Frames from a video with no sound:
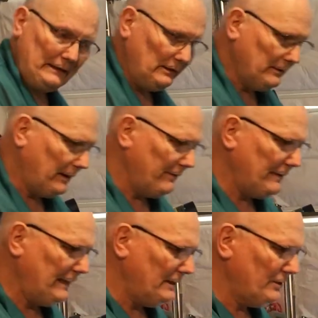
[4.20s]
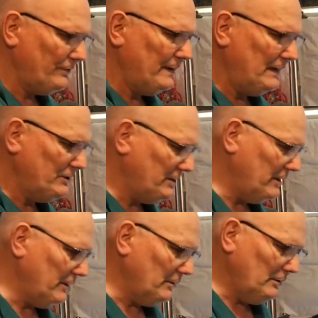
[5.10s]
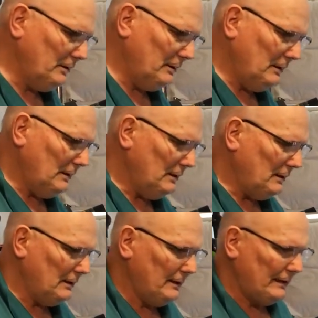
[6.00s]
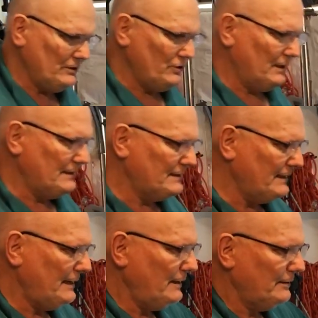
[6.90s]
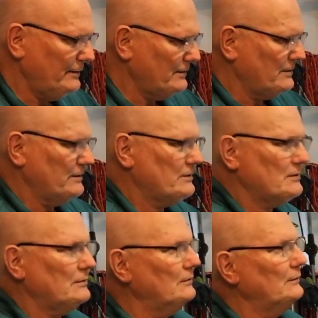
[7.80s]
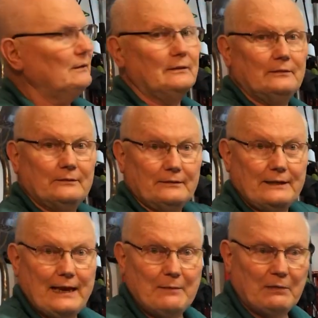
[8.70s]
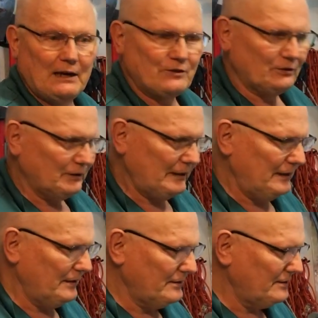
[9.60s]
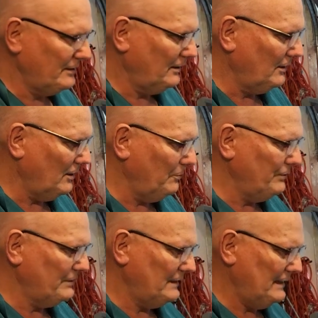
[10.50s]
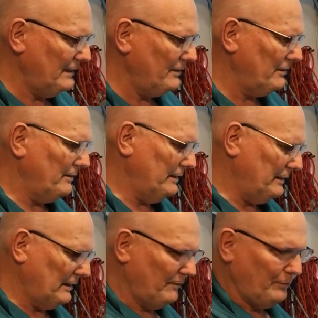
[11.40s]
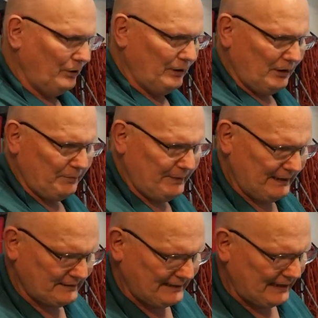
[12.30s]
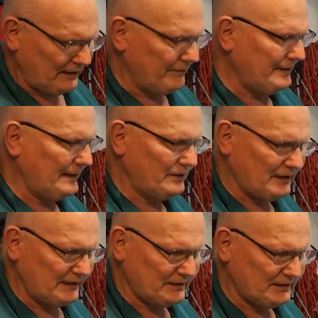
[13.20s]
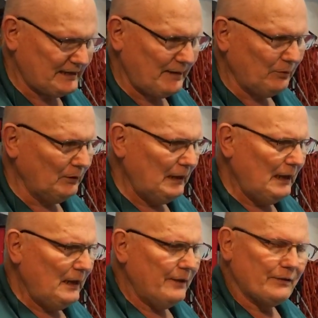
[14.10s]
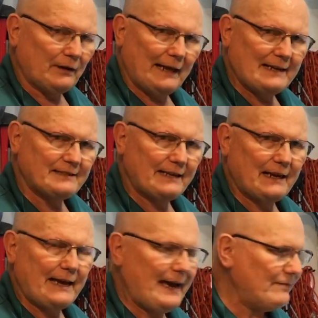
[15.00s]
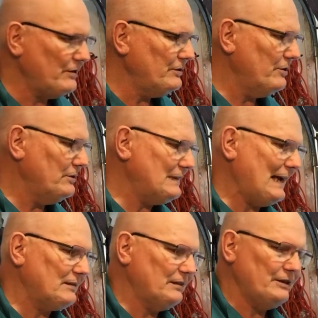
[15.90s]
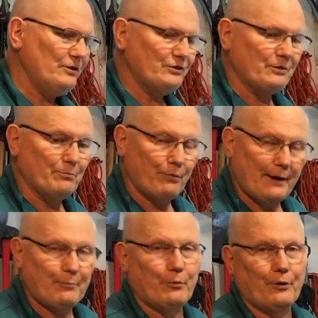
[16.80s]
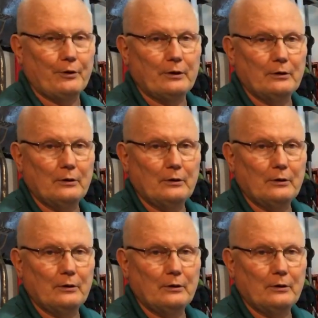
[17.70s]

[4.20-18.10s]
Everything is finished here. As you can see, this is the A module, and it's all put together and pulled all the pins out. Everything is nice and stable. The last thing I have to do is actually do some prep work